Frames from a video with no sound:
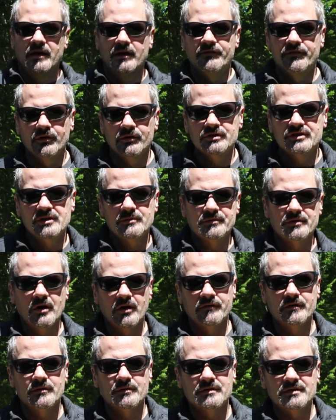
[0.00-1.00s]
Hey folks, Jim with
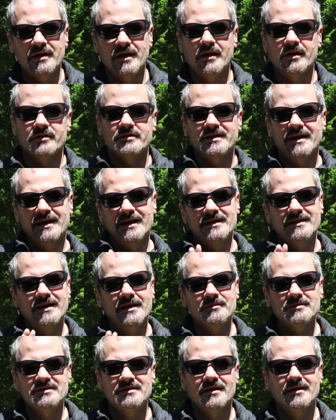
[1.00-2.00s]
RV with the Tanners. Hey, today
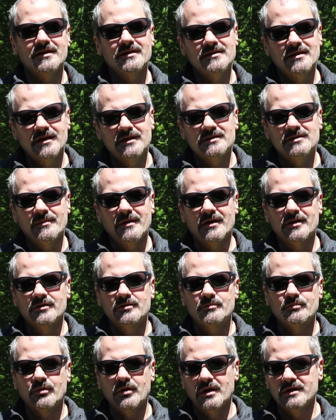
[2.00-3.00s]
I'm excited to talk to you about a
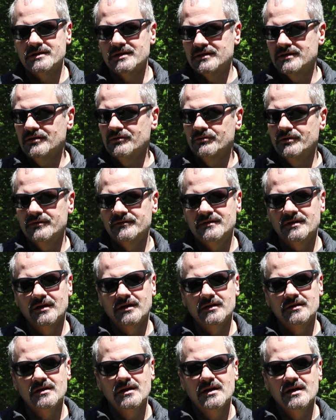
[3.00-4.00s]
new project that we've
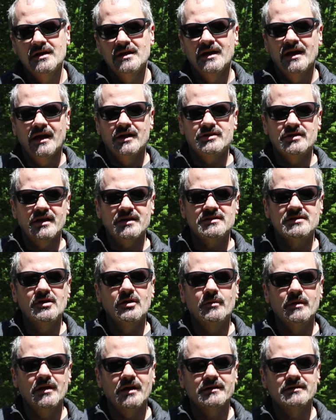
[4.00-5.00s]
done. As you guys know,
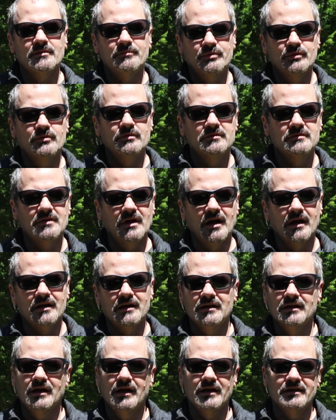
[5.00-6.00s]
we like to boondock
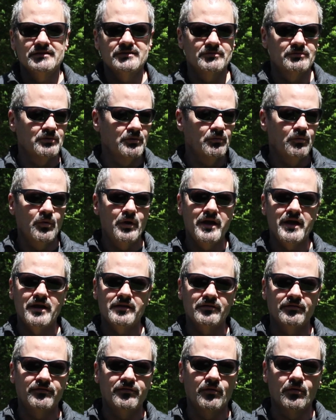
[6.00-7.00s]
a lot, so we're way out
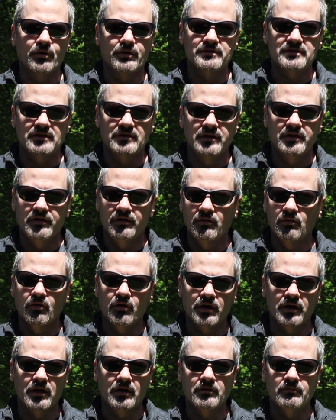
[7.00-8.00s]
in the forest and here in
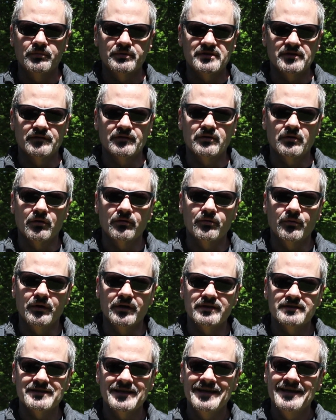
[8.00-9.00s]
Oregon and the Pacific
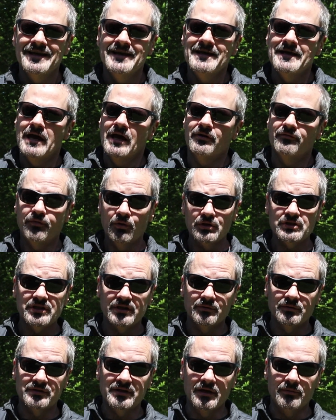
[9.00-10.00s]
Northwest. And
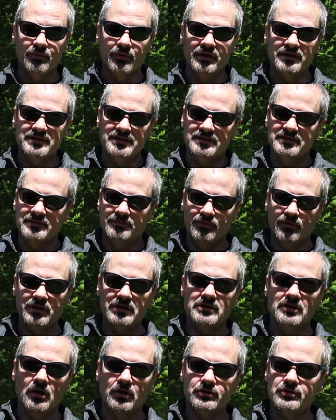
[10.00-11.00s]
unfortunately what that brings is
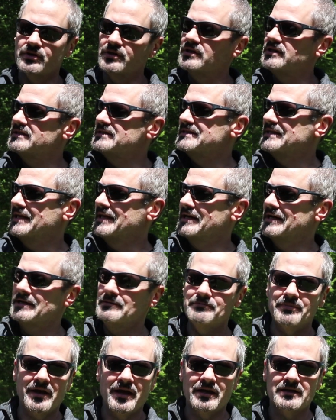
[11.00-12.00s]
pretty tall trees, and it
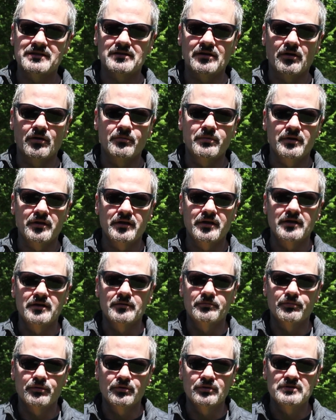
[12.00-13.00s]
impacts our ability
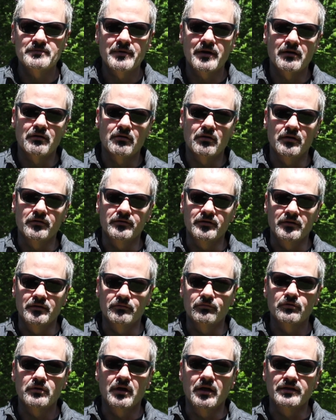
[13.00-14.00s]
to produce power on the
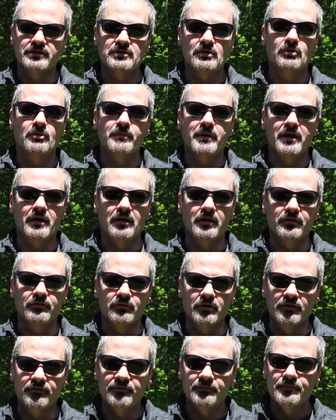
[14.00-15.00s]
solar panel on the
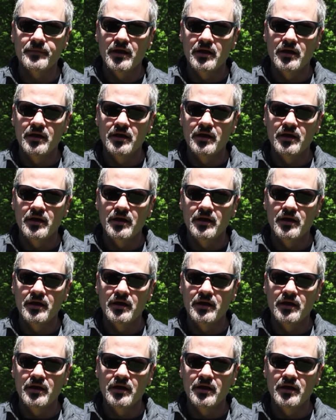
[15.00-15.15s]
roof.